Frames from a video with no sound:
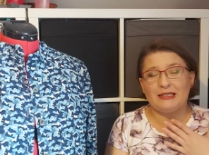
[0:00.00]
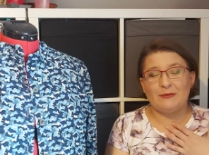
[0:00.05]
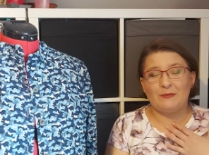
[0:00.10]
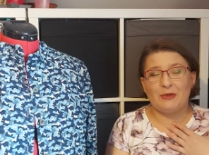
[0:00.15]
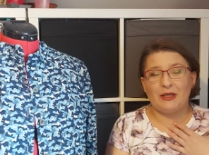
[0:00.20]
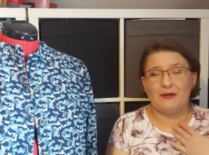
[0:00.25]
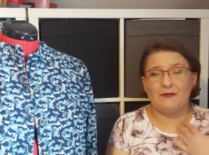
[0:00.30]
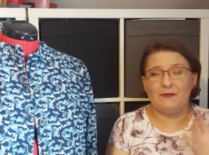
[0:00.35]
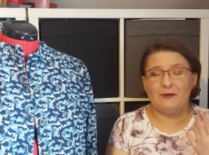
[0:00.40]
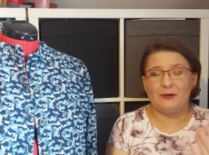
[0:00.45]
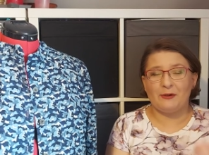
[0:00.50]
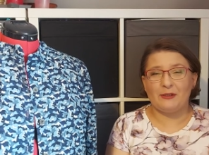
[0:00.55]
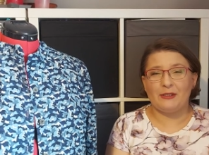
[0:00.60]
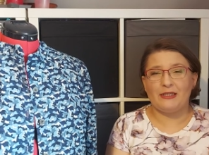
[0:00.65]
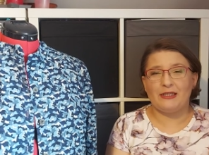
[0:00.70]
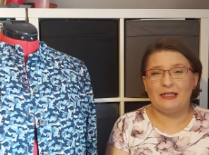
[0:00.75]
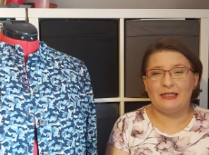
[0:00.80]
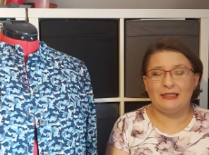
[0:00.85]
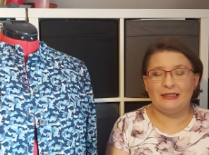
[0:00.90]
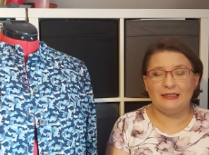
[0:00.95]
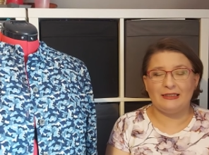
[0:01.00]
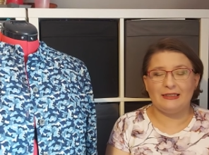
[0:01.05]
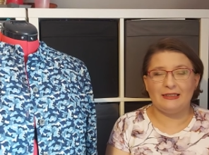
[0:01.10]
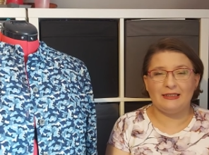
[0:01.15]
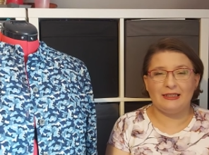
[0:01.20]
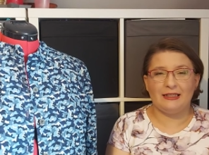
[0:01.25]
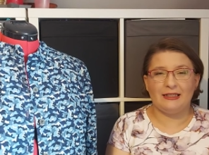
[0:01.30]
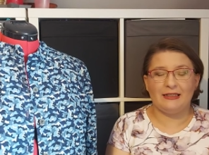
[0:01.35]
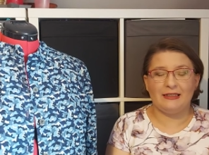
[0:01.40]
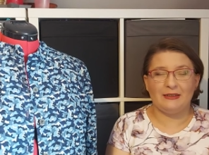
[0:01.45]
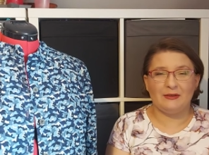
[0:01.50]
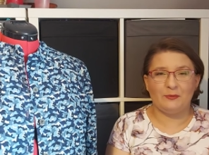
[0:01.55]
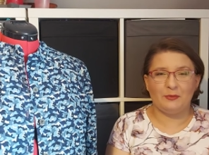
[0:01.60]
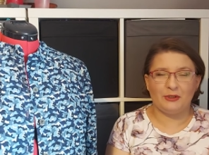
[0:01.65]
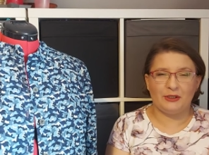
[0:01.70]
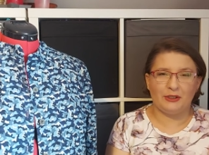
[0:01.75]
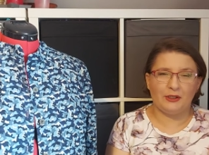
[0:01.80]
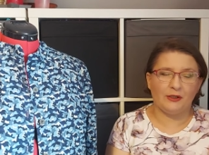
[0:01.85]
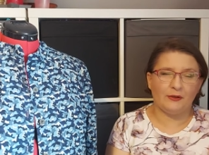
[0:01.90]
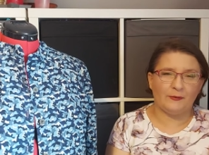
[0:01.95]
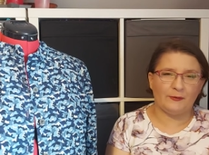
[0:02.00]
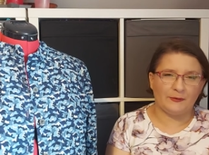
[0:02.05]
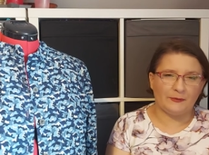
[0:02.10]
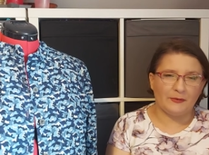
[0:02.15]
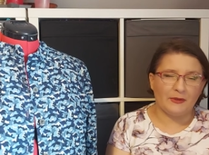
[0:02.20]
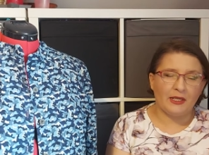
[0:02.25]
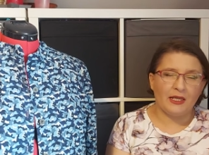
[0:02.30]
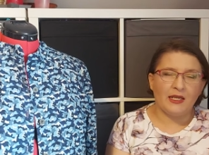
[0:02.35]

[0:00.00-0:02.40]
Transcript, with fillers: my voice is a little bit gone.